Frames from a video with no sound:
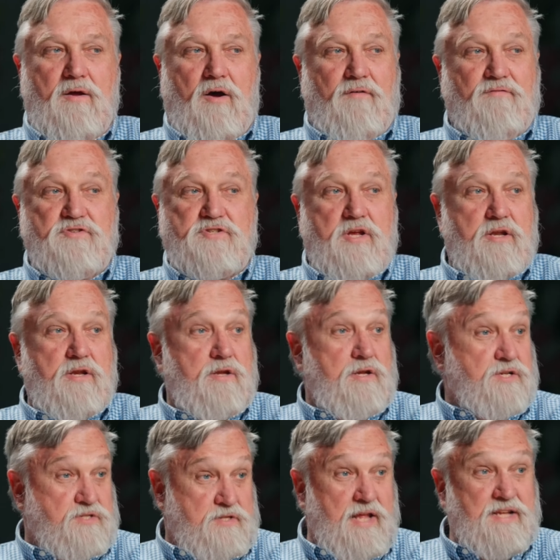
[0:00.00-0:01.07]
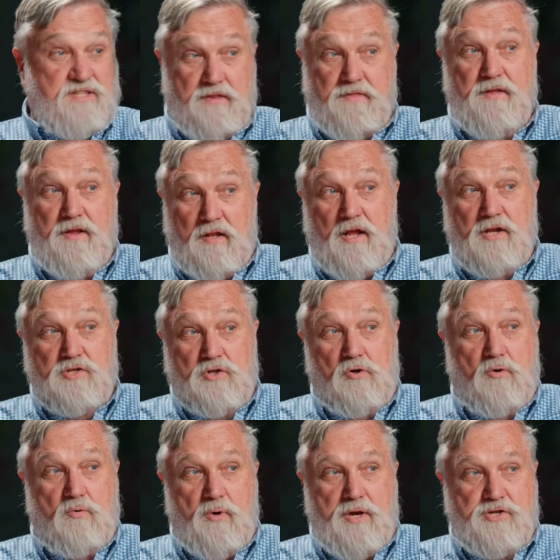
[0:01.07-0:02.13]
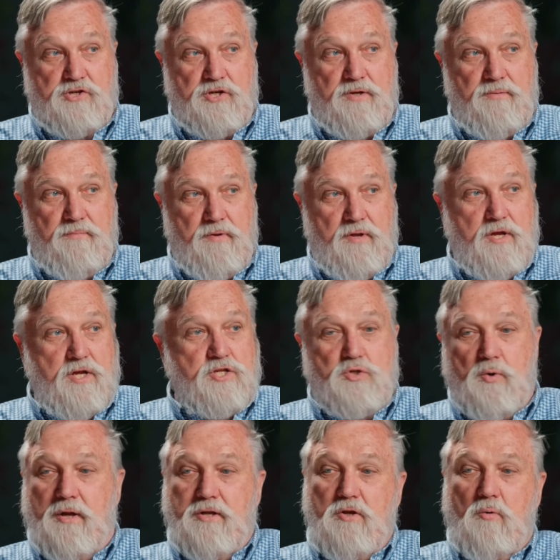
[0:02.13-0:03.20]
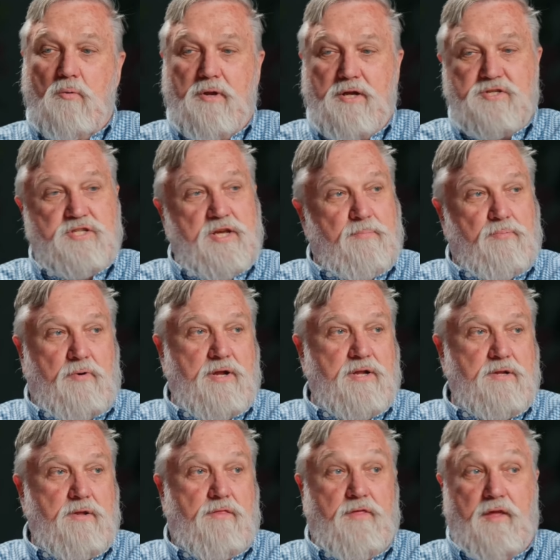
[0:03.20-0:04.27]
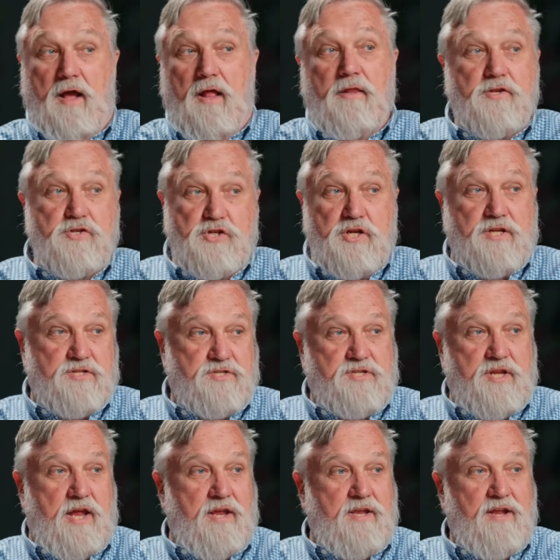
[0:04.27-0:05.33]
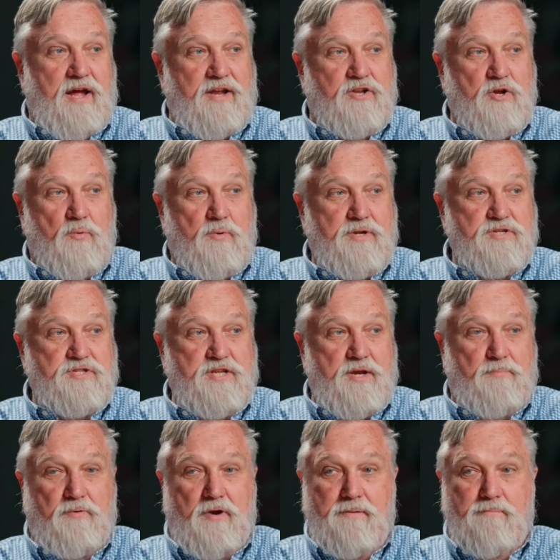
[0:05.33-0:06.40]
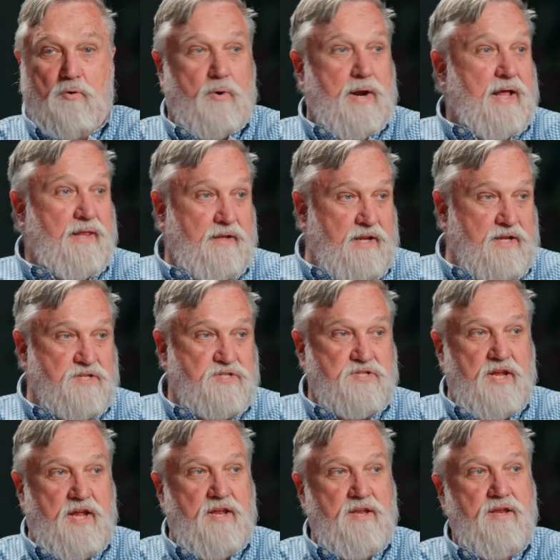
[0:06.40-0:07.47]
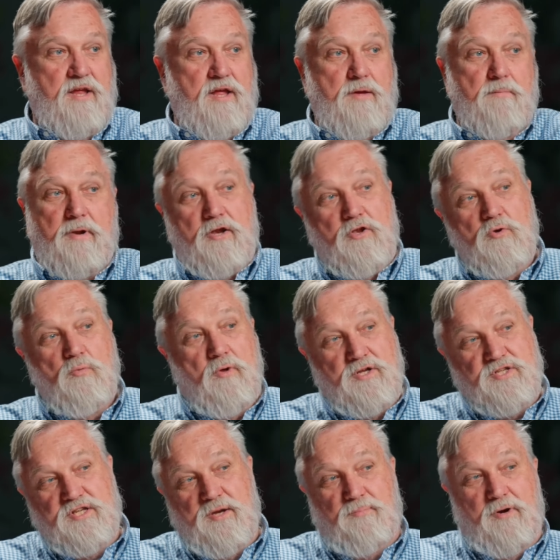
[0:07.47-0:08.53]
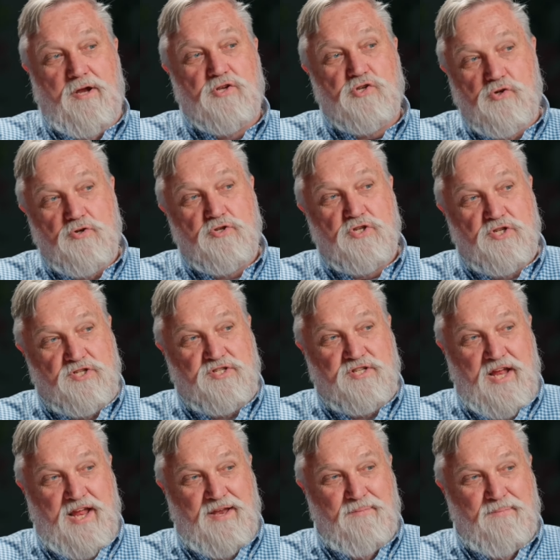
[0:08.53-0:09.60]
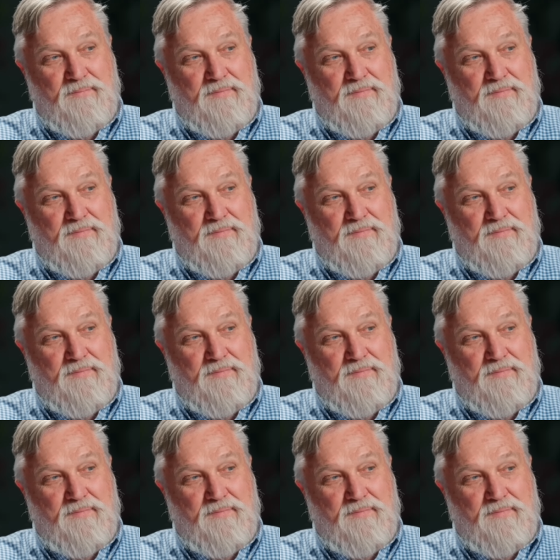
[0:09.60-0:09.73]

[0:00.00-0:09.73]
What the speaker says: All of a sudden, that's a theological question. So I don't want to separate theology and state. I don't want to separate morality and state, but I do want to separate church and state.